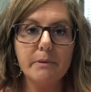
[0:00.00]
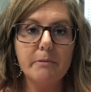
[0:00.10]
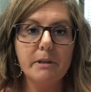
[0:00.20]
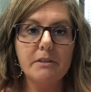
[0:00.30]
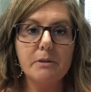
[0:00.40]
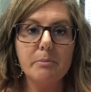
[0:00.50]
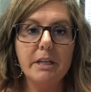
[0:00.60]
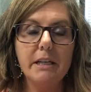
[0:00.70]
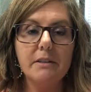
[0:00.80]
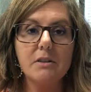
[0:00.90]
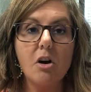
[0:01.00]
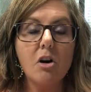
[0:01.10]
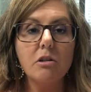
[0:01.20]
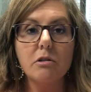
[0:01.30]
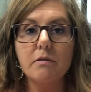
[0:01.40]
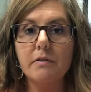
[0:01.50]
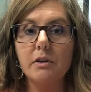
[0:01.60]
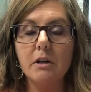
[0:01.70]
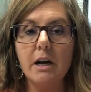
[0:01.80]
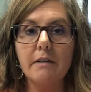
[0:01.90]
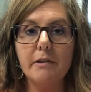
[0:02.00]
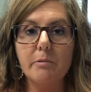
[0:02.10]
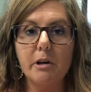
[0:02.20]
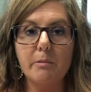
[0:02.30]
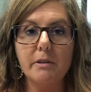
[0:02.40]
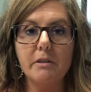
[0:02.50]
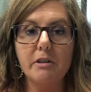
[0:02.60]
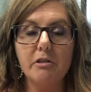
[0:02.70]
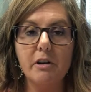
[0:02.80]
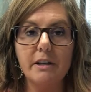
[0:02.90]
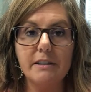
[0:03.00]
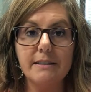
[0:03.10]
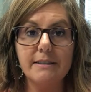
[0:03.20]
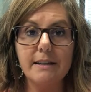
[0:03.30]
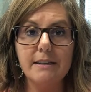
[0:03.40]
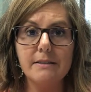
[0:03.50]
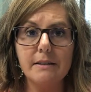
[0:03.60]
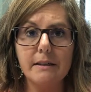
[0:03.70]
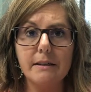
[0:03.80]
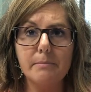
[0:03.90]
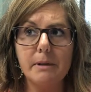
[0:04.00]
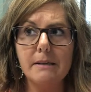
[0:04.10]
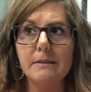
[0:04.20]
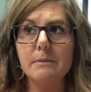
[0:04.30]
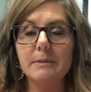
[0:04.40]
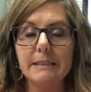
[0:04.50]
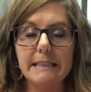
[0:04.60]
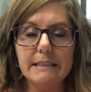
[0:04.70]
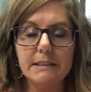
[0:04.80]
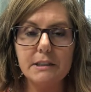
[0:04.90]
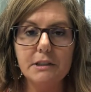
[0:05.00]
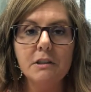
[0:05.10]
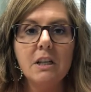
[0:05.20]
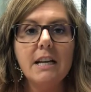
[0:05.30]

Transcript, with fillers: We went to meetings all over, everywhere within the United States that I could possibly get to,